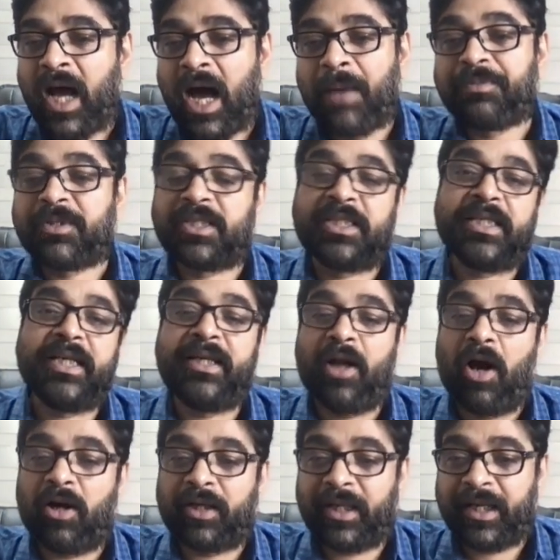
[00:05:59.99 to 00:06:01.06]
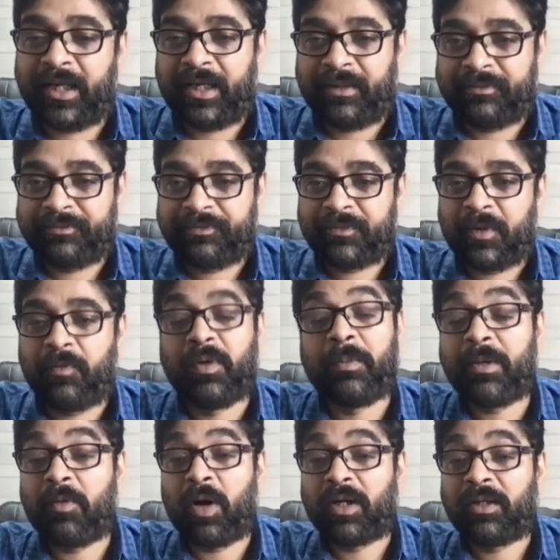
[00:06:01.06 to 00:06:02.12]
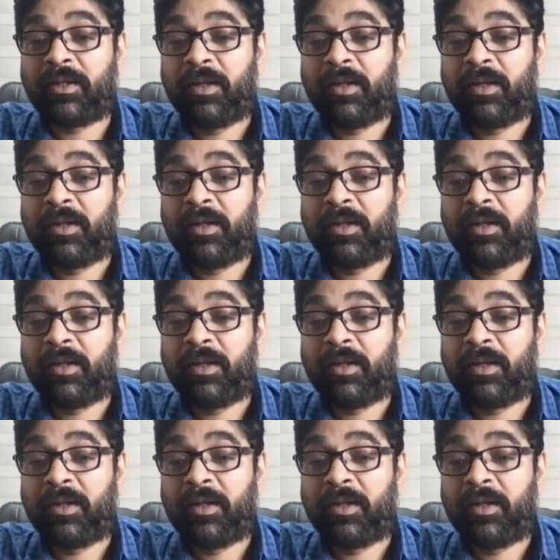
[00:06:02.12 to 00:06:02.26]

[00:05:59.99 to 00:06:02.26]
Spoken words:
Up C dot A will be what?